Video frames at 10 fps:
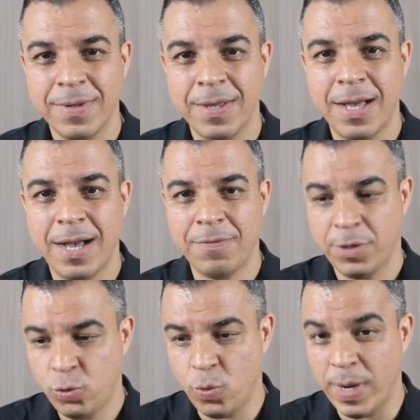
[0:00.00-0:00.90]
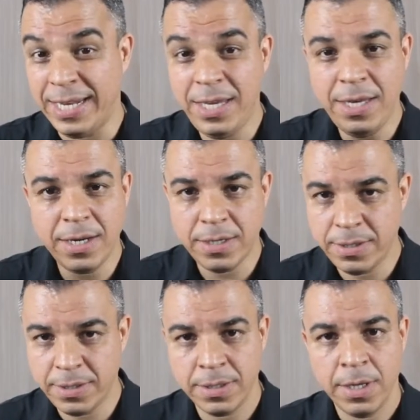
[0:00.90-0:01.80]
After 20
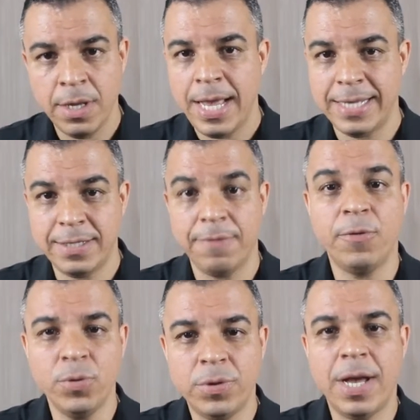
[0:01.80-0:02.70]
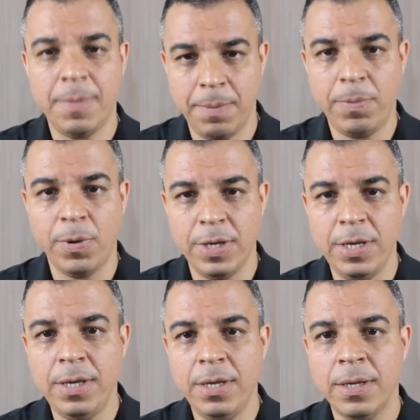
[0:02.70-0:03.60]
years as a full-time
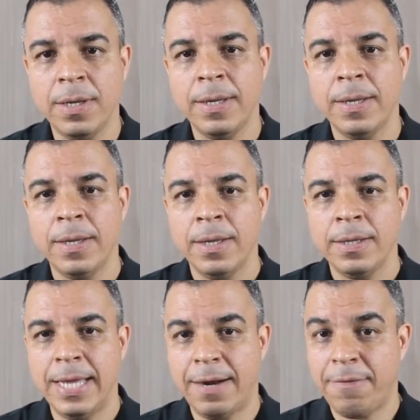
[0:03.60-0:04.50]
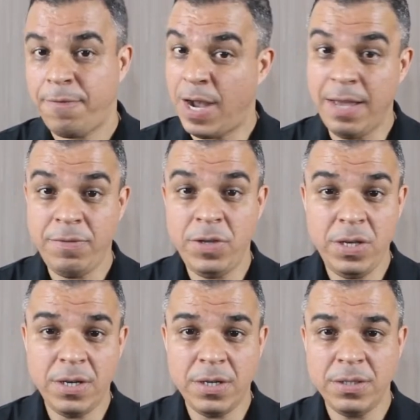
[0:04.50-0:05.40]
employee, there are 5
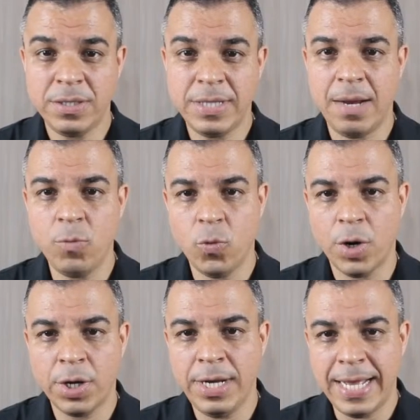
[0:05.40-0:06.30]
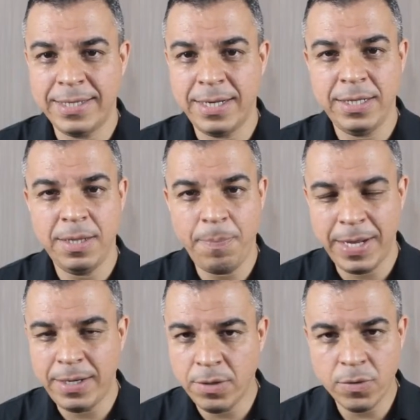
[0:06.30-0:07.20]
years that I'm working as an
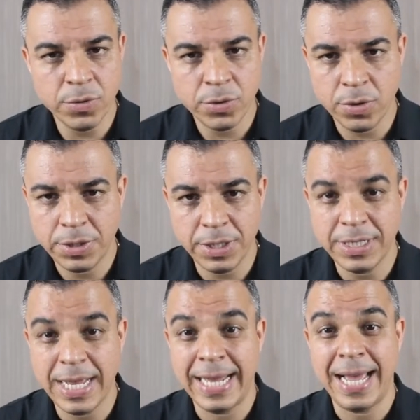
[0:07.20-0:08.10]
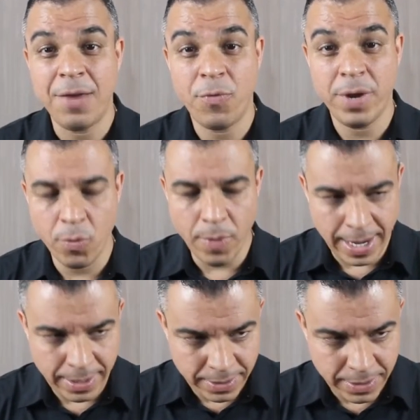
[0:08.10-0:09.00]
independent consultant, and I
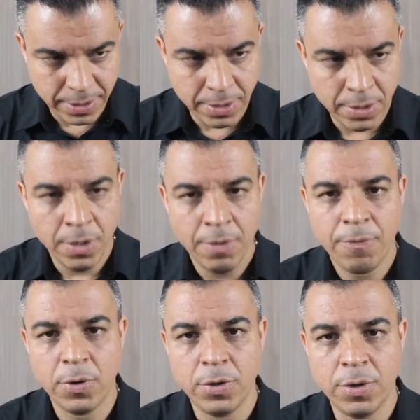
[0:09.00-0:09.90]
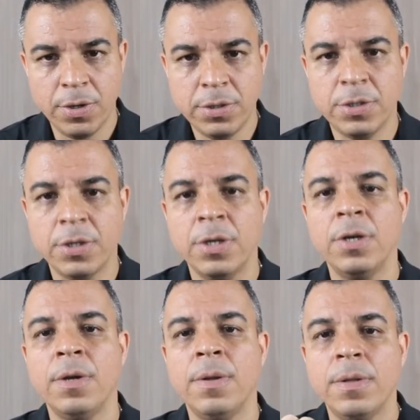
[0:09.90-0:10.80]
regret for not
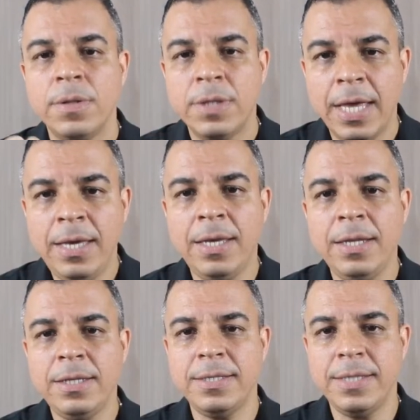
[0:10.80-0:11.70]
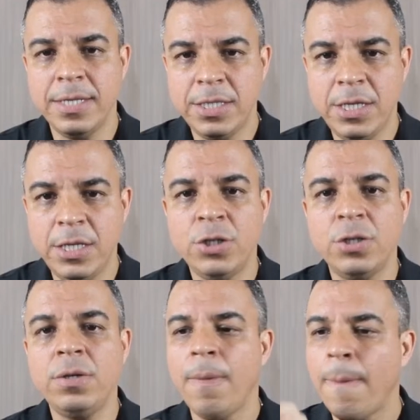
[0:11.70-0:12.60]
taking this decision
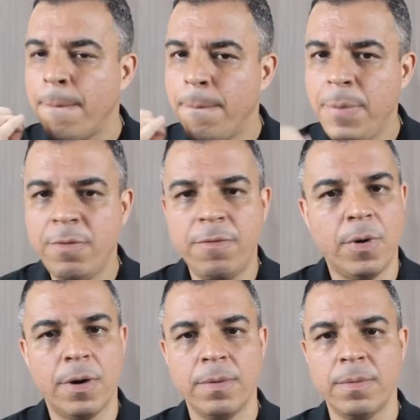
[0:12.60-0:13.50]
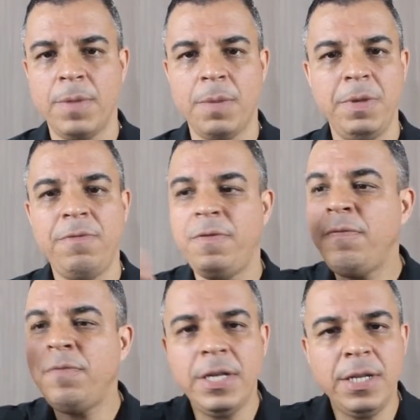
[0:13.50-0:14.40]
before, maybe
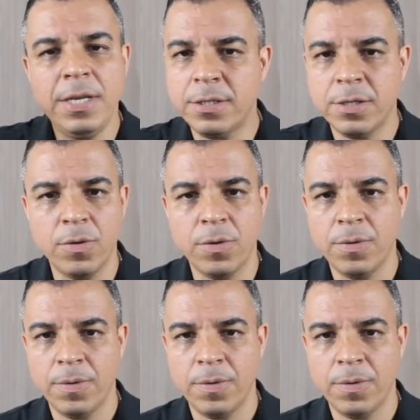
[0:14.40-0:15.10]
15 years ago.